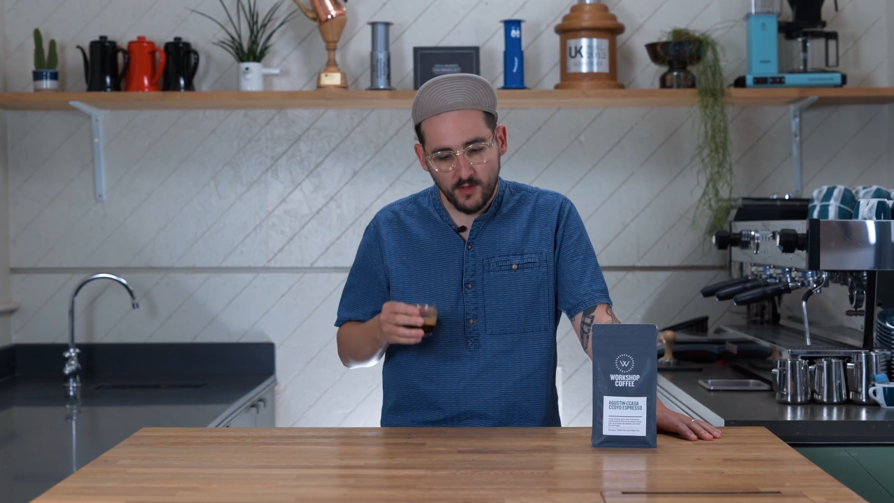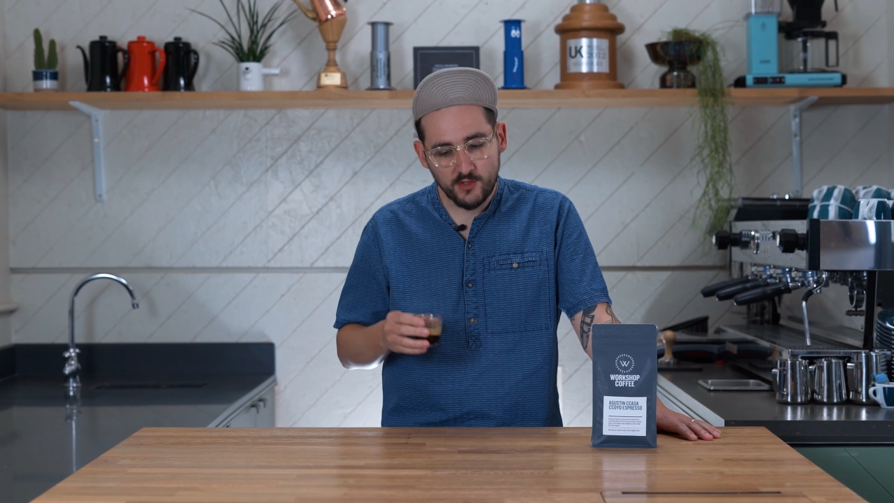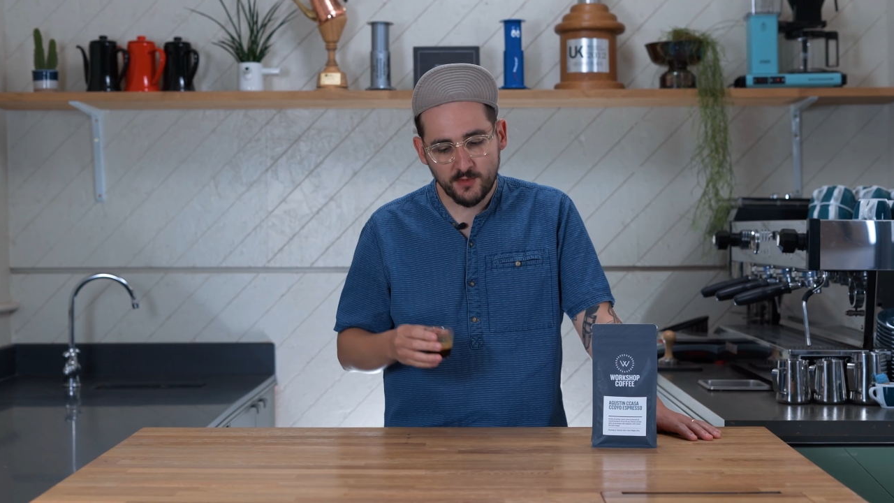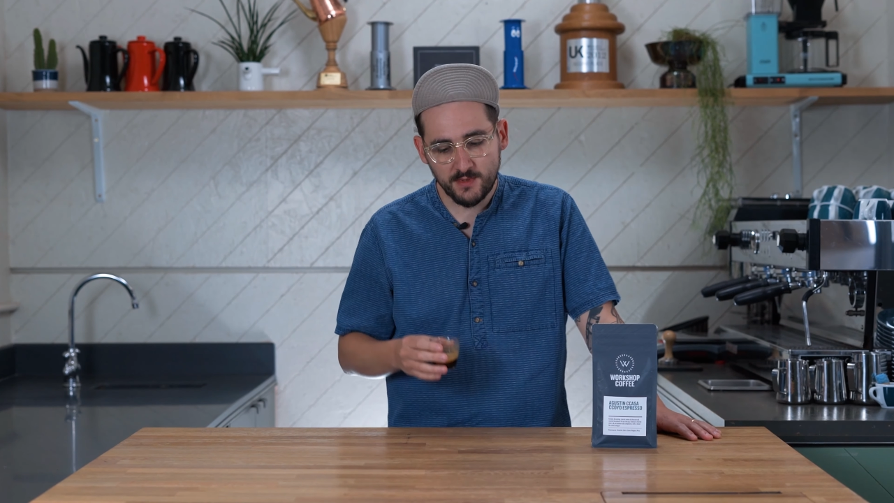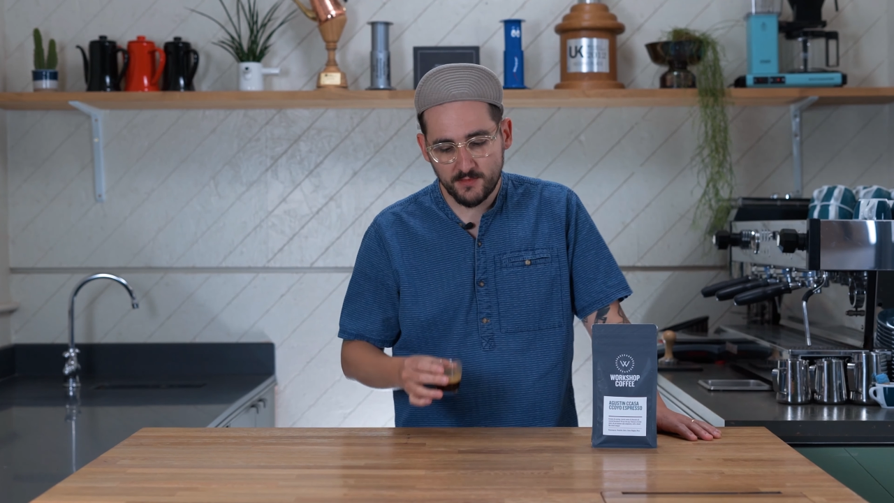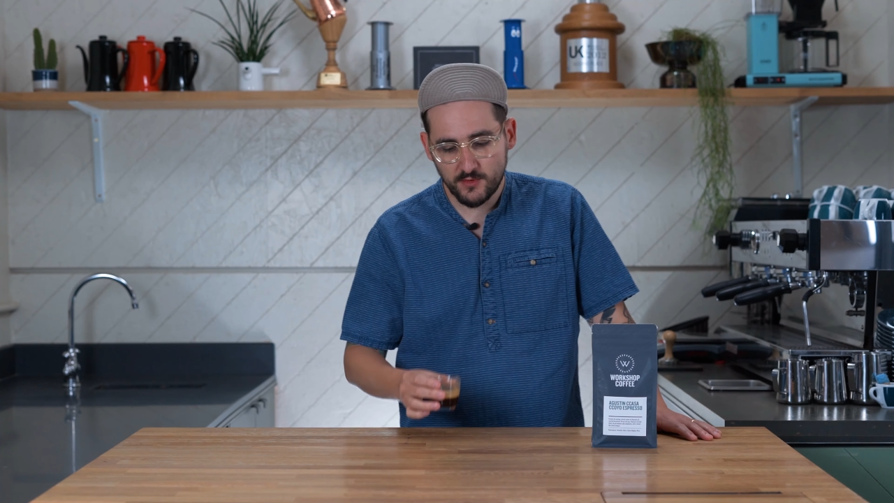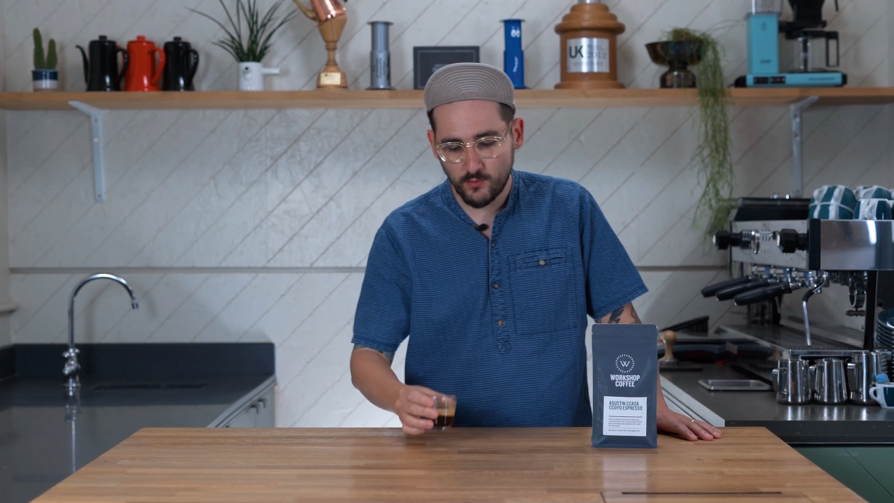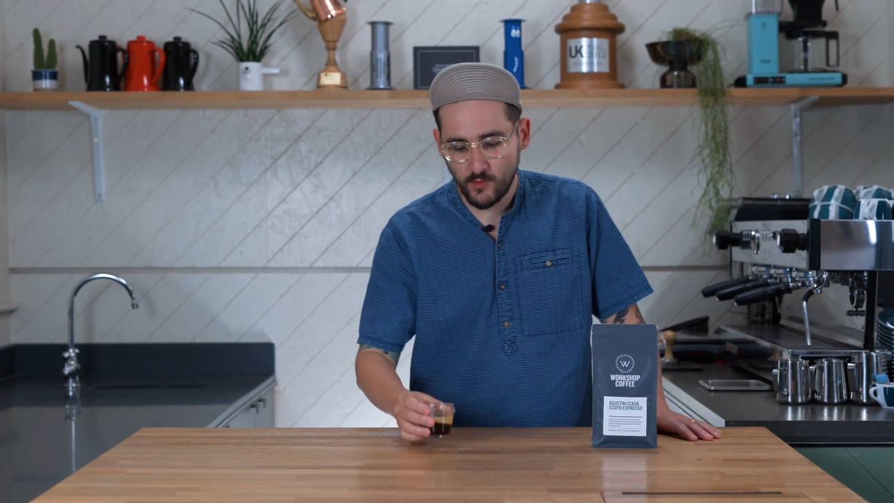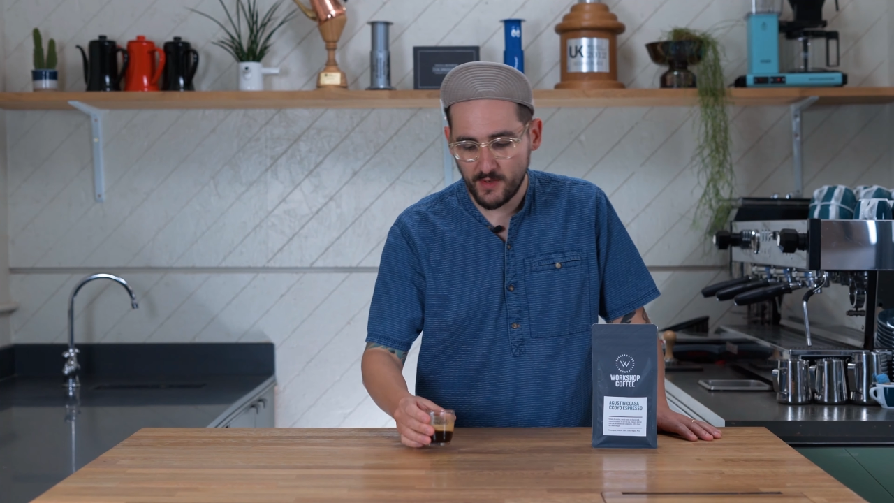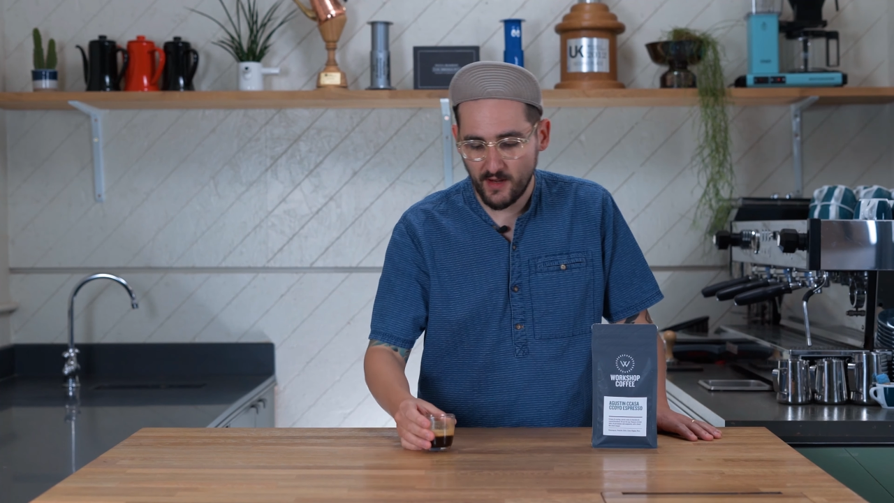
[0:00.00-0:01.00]
Sometimes
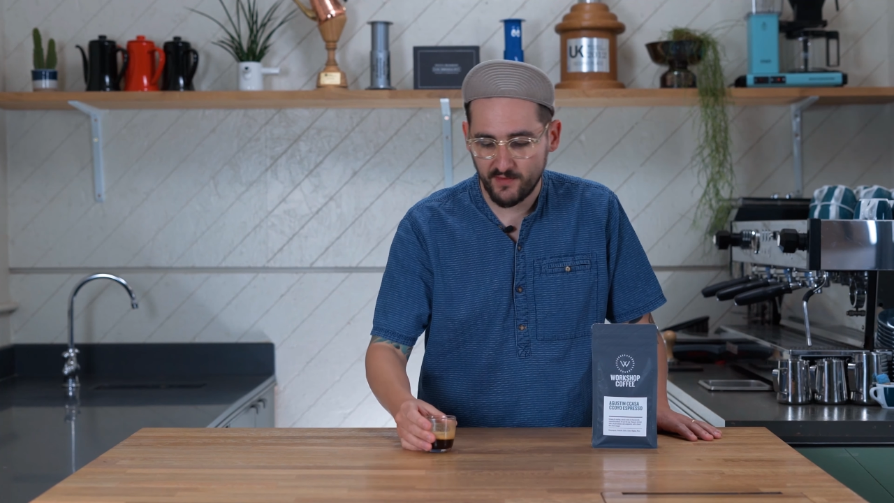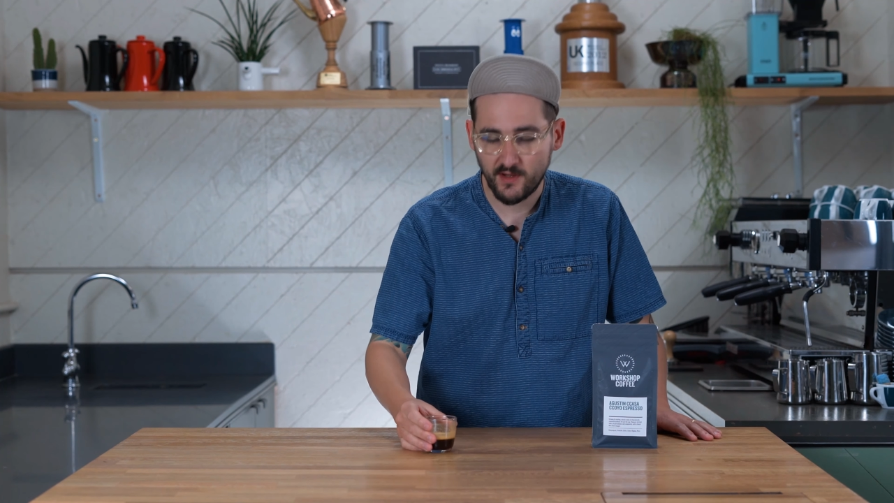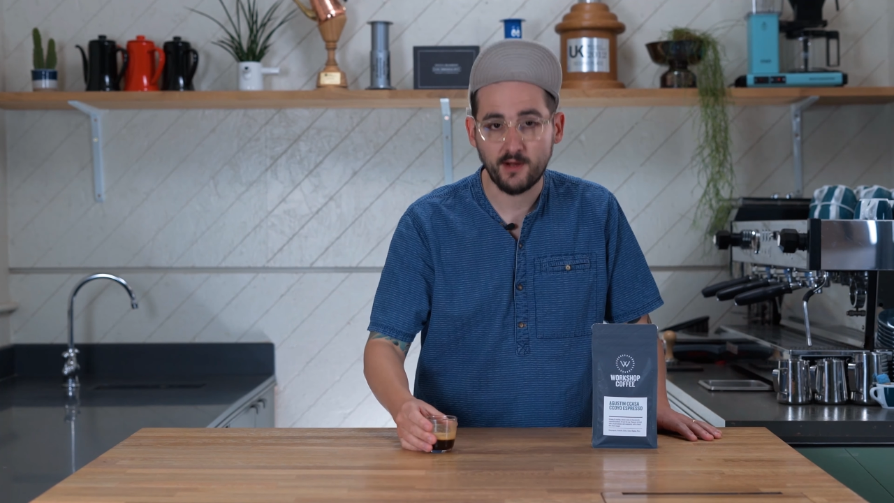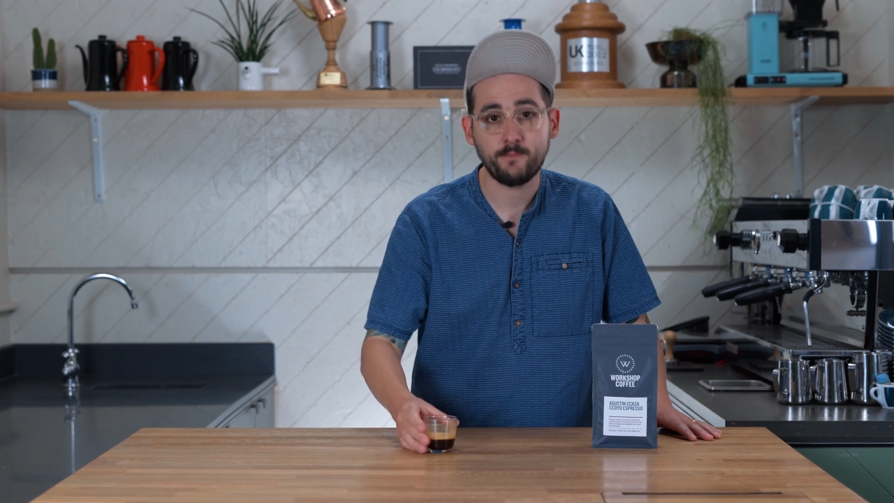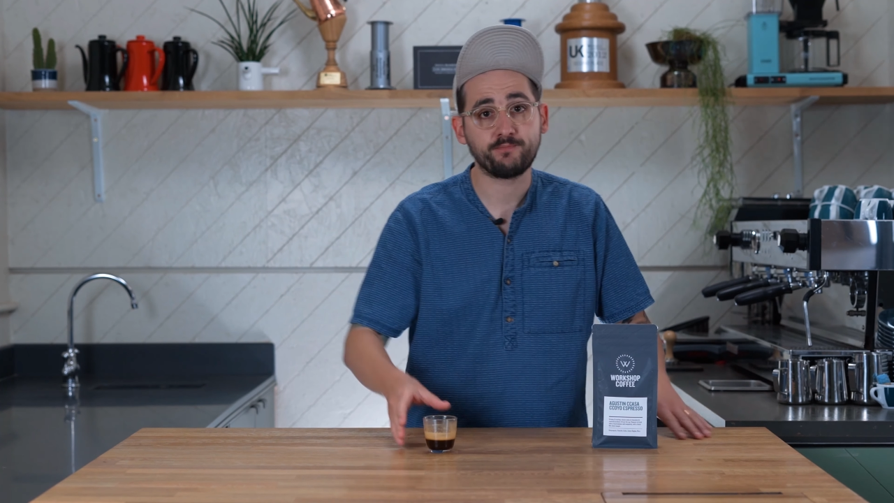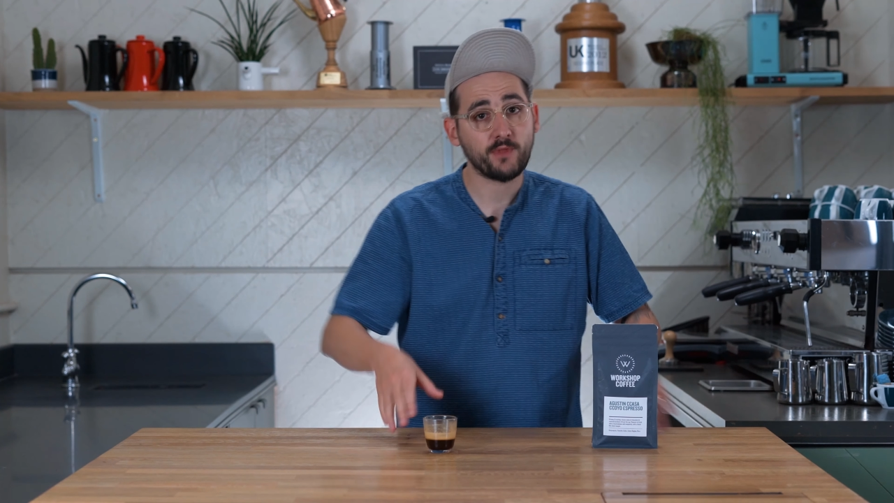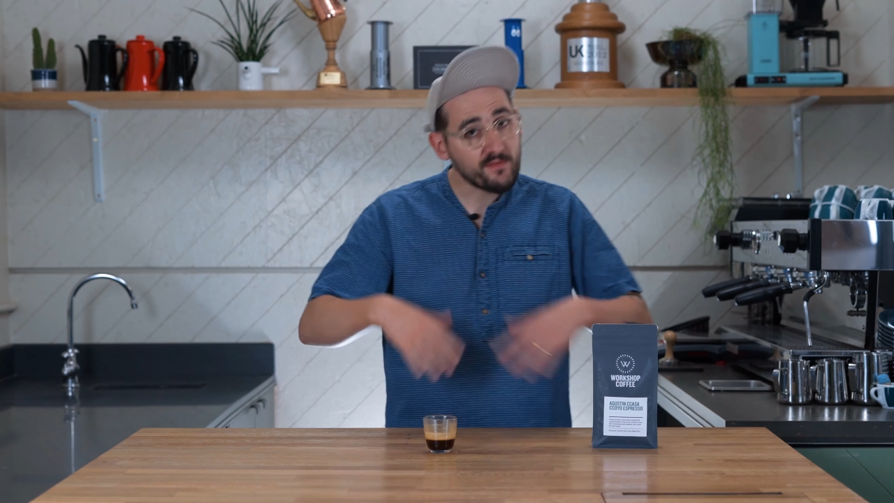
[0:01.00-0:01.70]
when we have a